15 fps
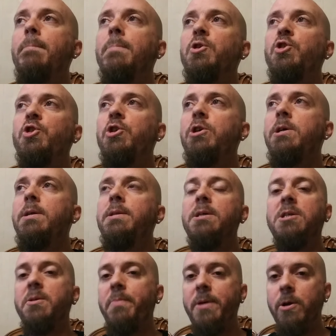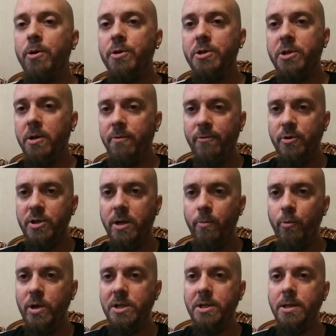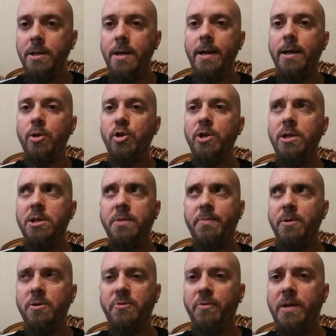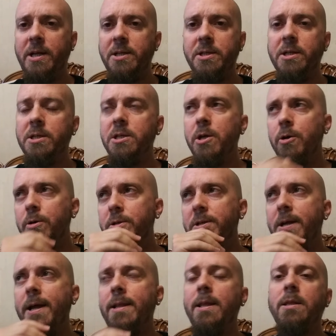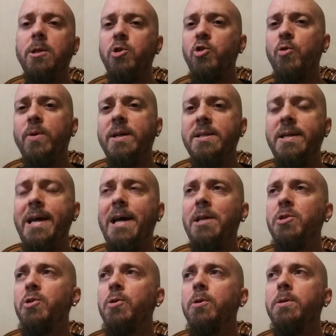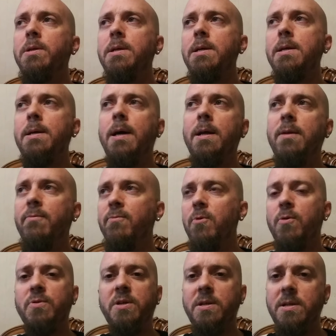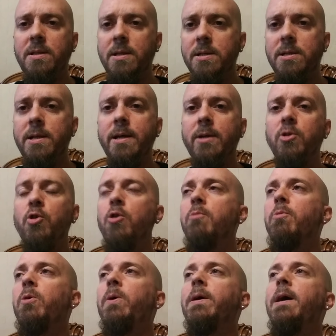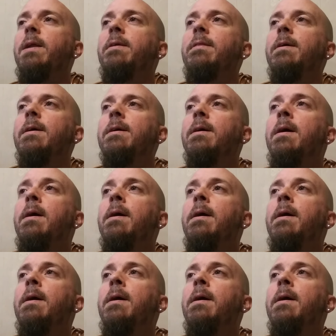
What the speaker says: she disappears for some reason, and she disappears for like 6 years, and then the show gets canceled, and he kind of goes into this like turmoil kind of thing.